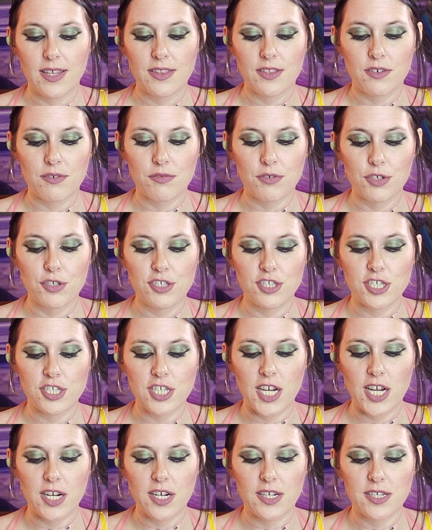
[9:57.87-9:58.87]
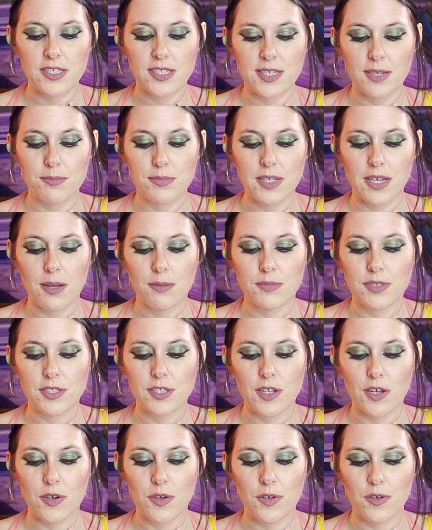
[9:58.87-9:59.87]
The root chakra is sometimes
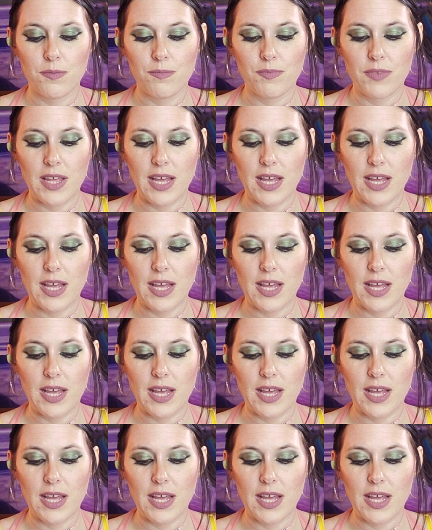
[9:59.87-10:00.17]
known